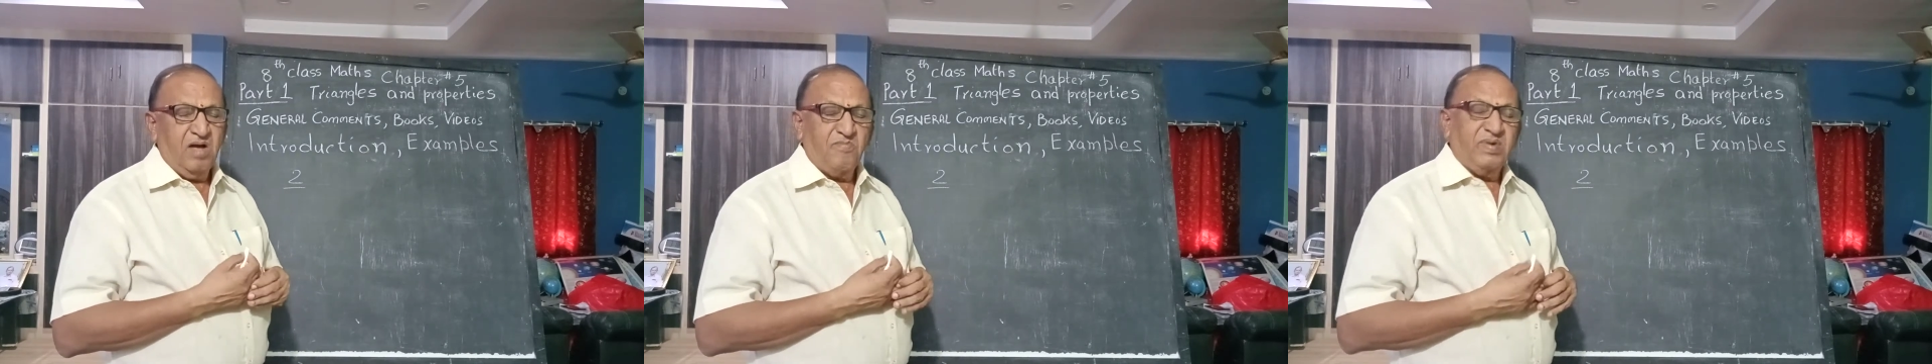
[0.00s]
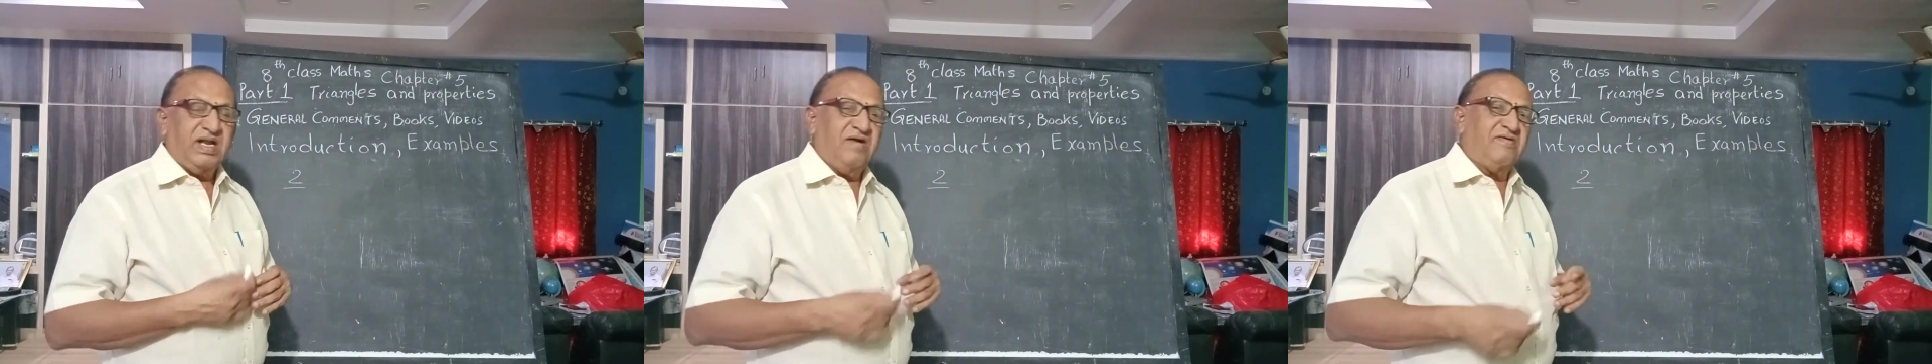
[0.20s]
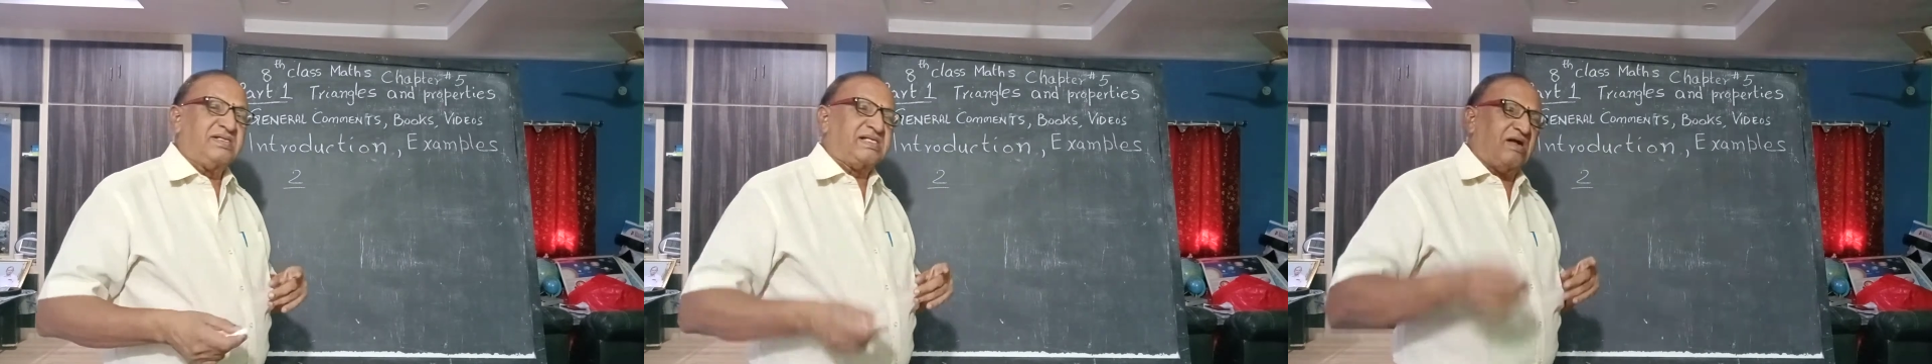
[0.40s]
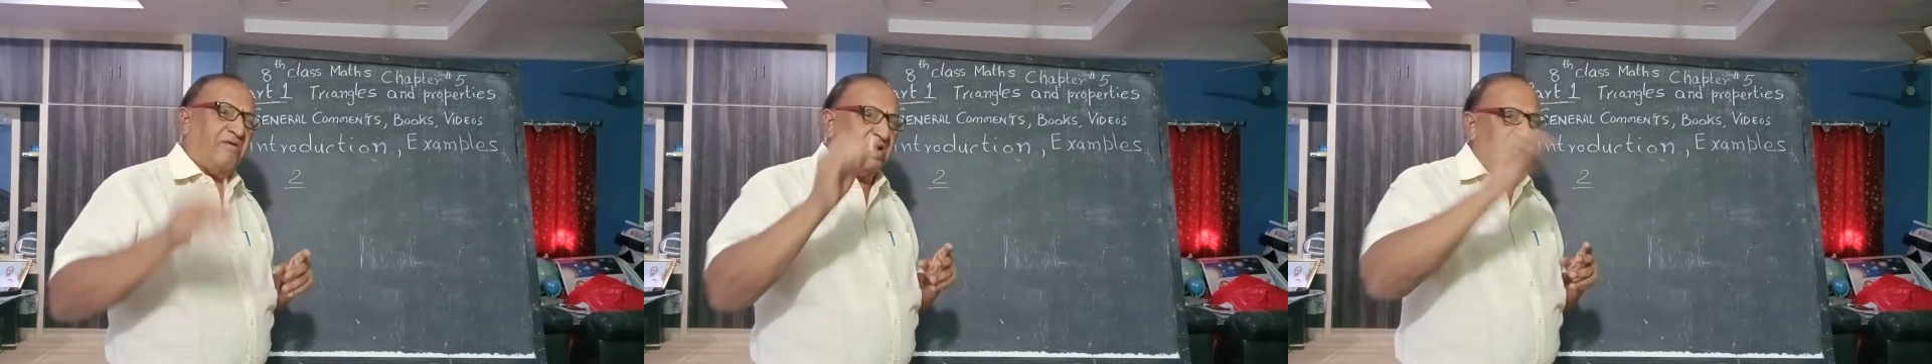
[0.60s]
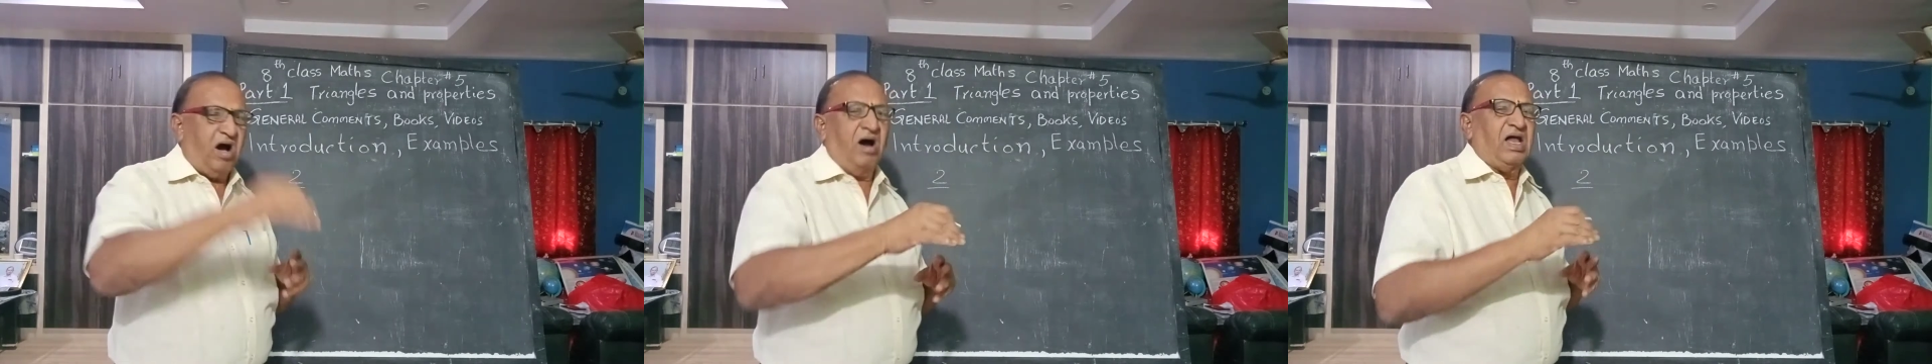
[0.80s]
but I will
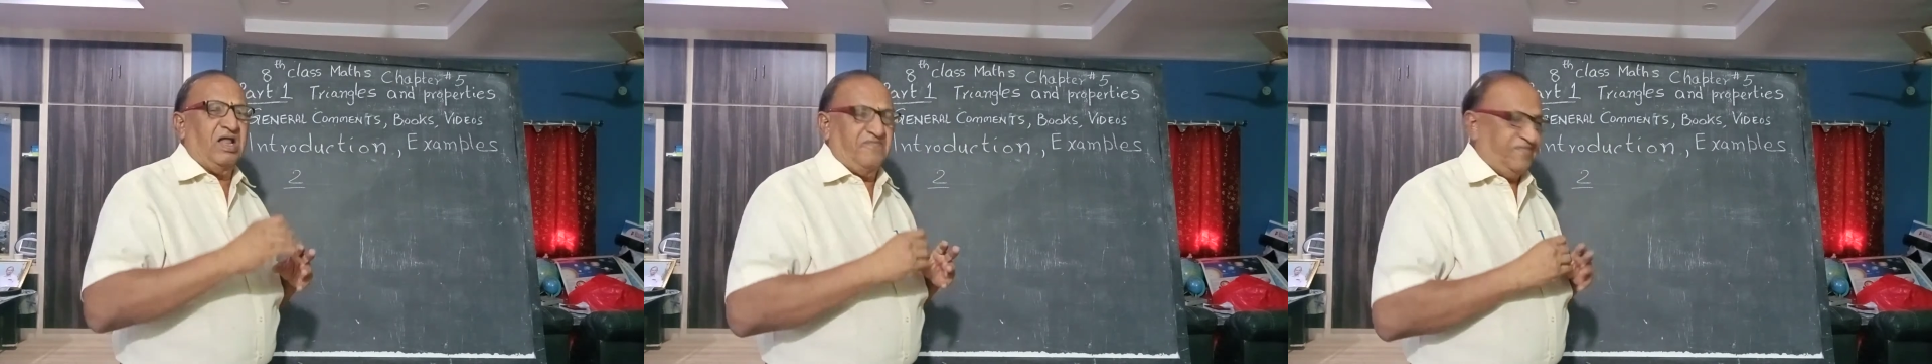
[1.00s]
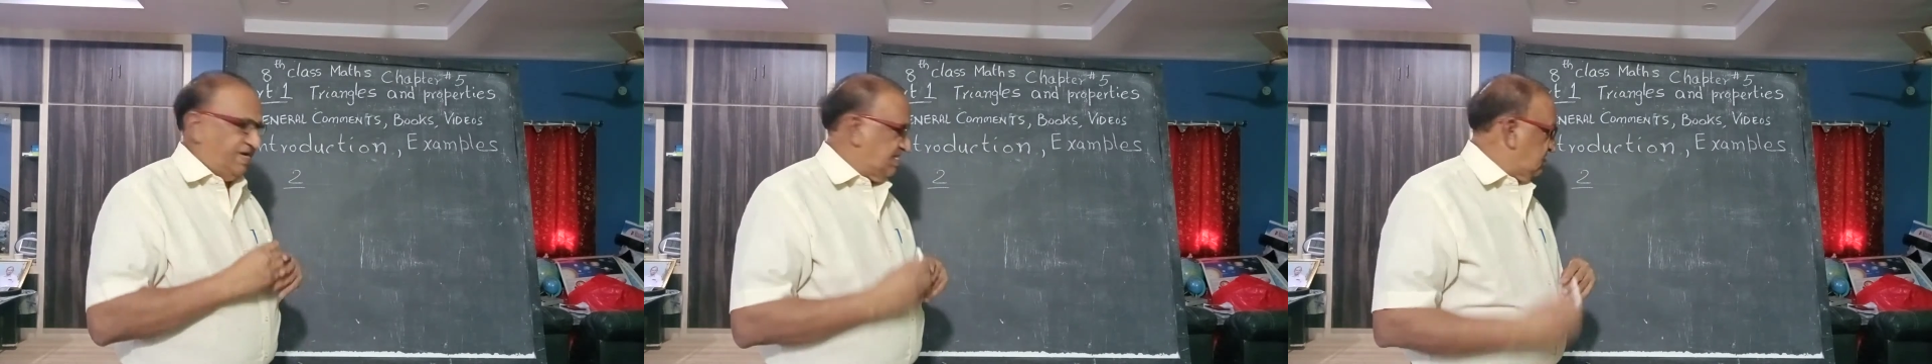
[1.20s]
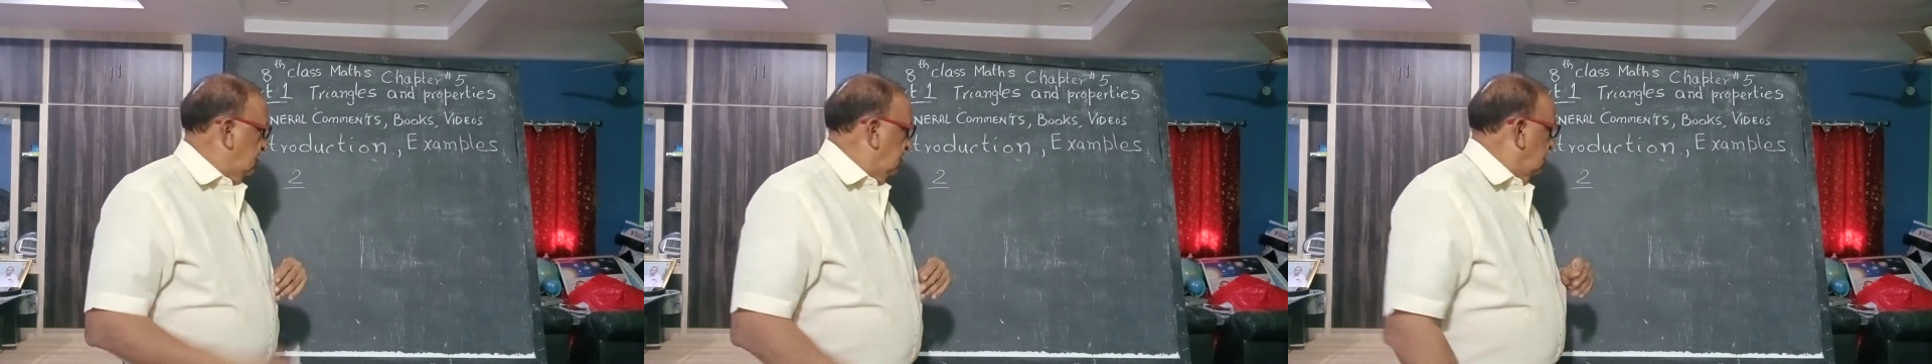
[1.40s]
cover all of it.